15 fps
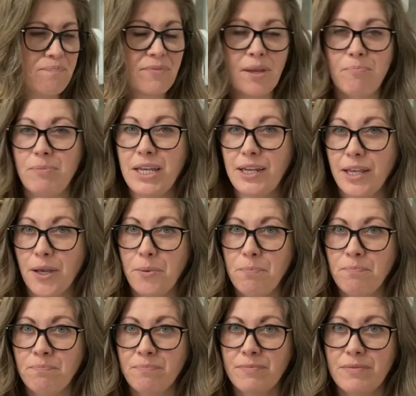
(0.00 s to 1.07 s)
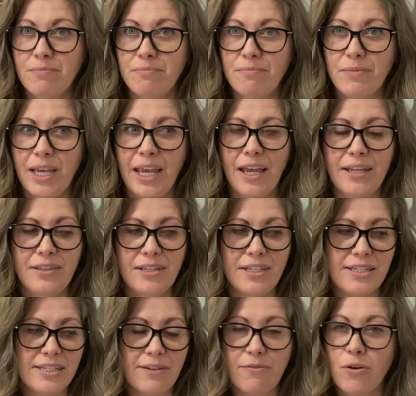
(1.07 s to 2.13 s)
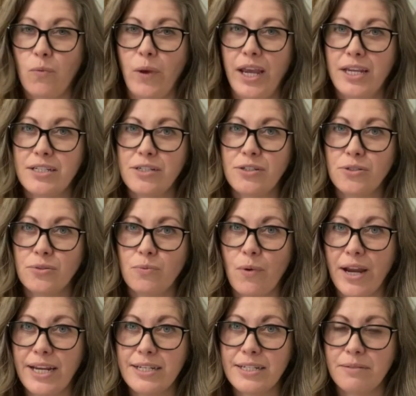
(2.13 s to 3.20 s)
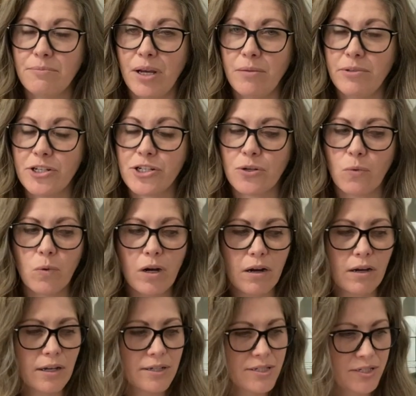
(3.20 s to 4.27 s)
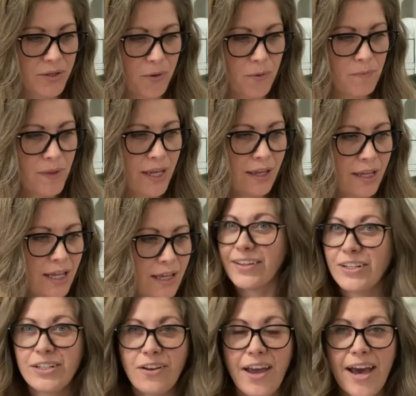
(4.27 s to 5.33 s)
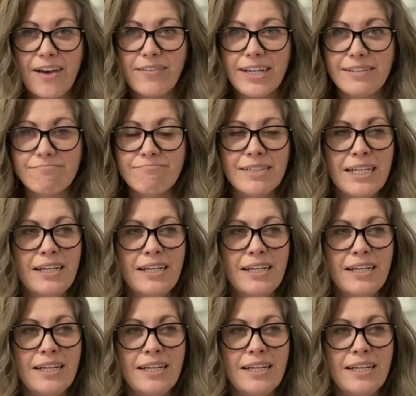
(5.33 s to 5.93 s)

medium and this different way to write and publish your work. So there you have it.